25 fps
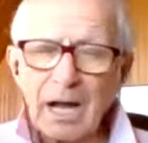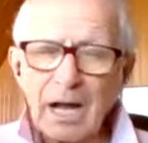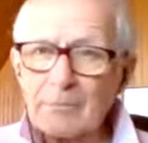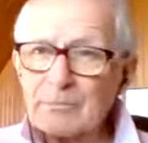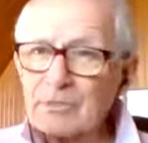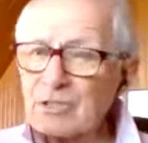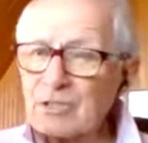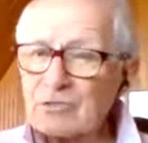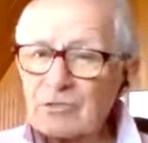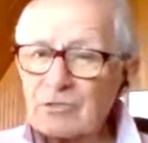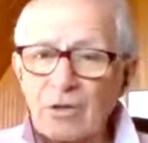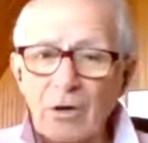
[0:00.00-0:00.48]

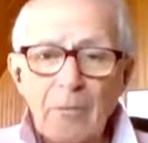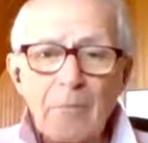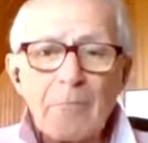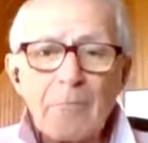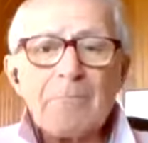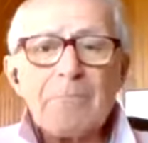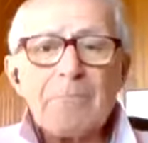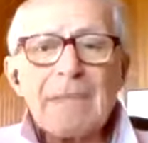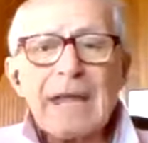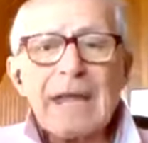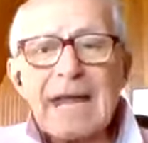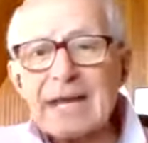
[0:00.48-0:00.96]
just
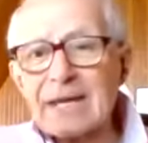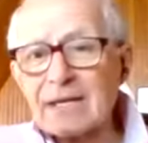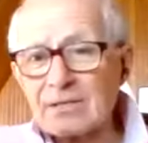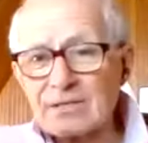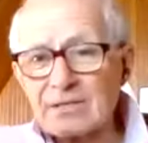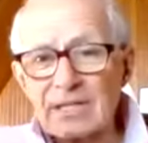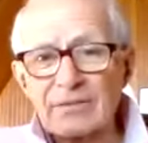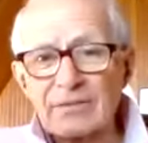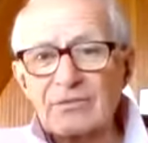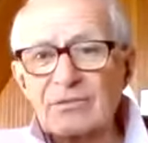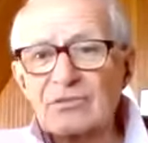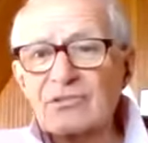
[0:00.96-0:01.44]
amazed
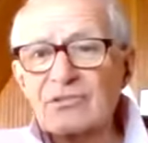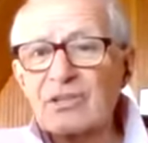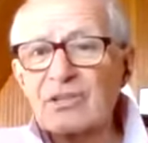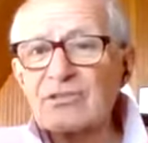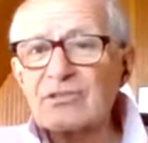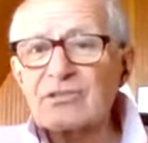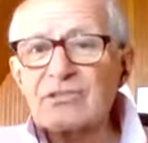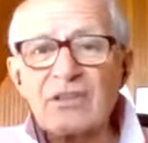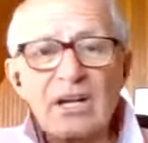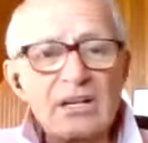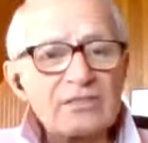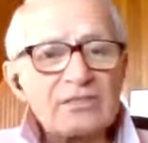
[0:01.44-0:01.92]
that there's a
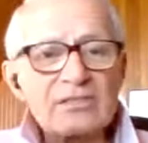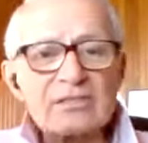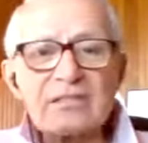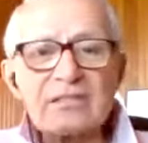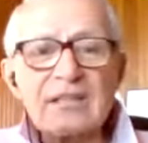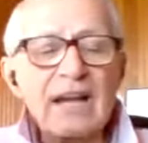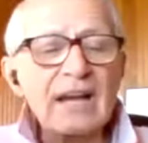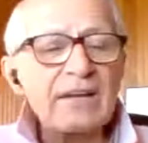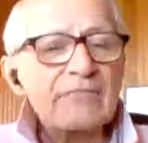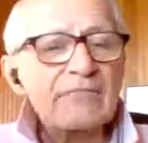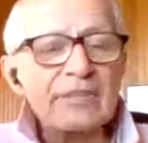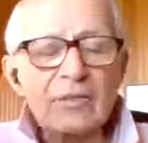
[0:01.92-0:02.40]
dozen
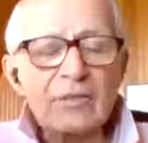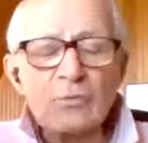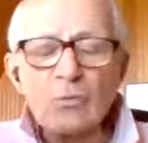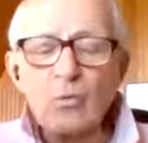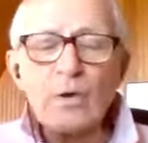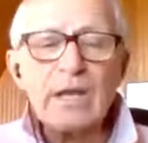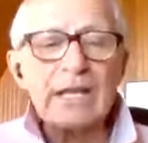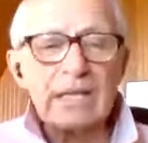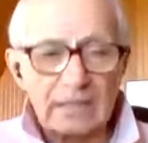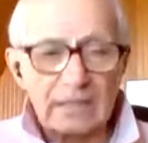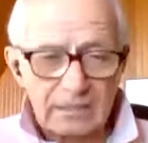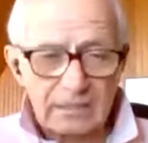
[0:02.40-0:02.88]
every
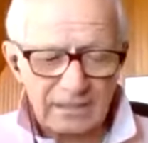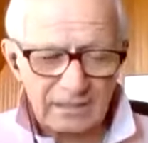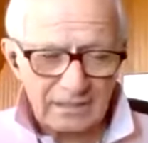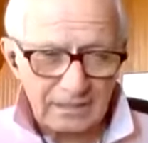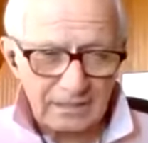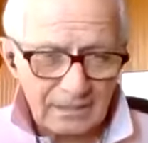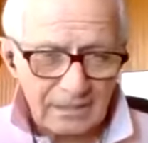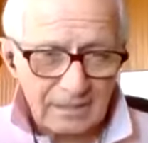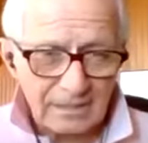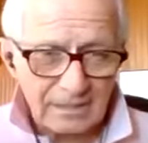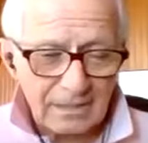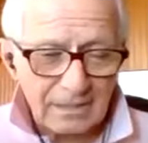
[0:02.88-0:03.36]
week.
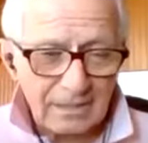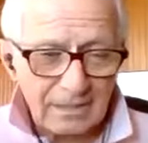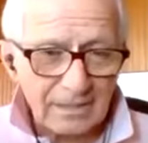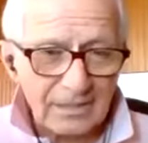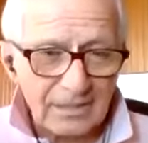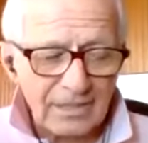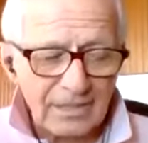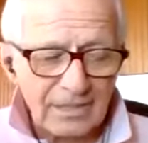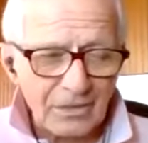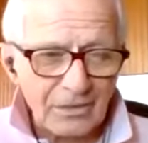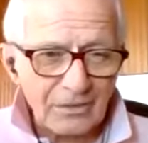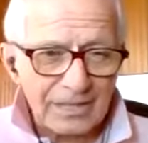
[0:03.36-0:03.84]

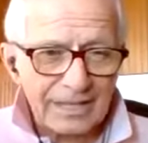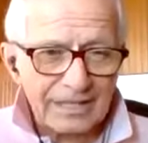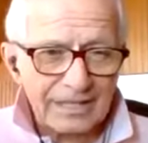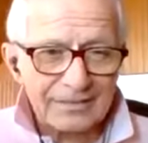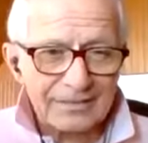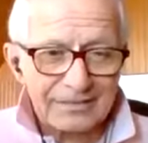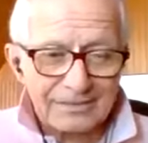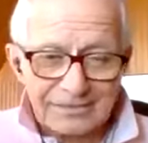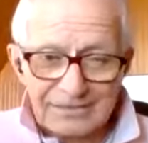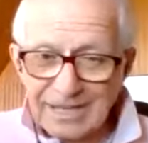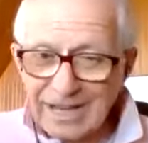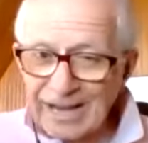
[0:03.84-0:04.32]

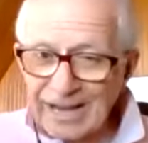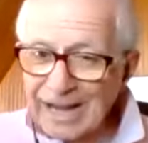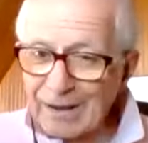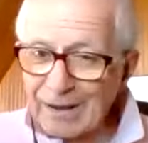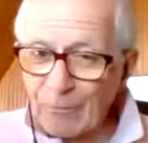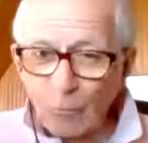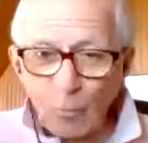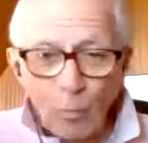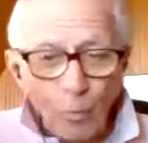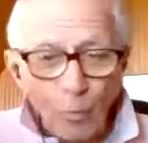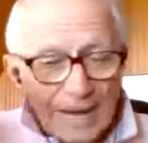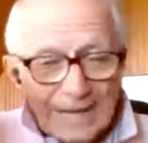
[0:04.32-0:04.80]

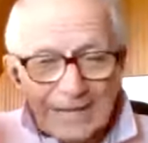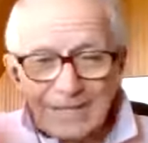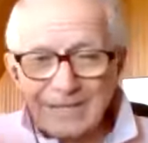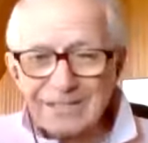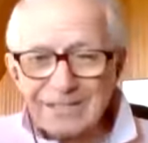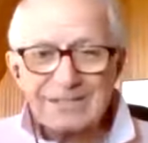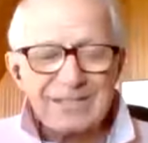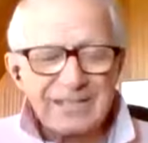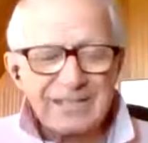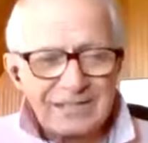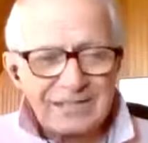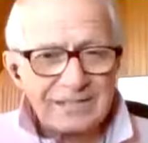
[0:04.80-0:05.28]
When
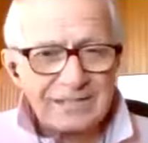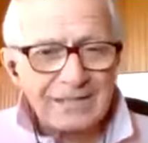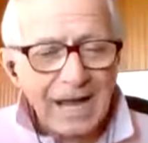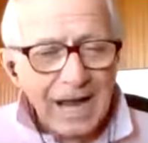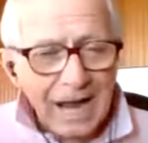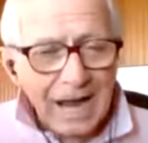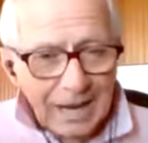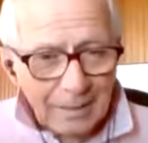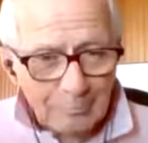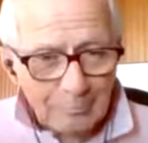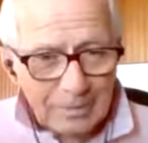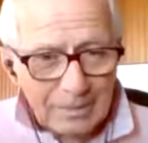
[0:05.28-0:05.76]
does it
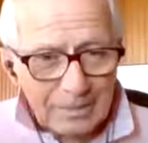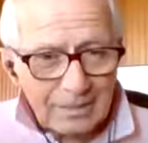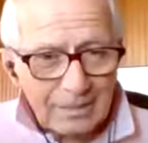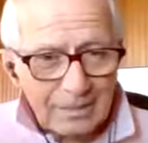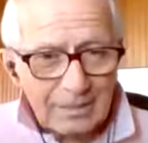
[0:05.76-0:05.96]
stop?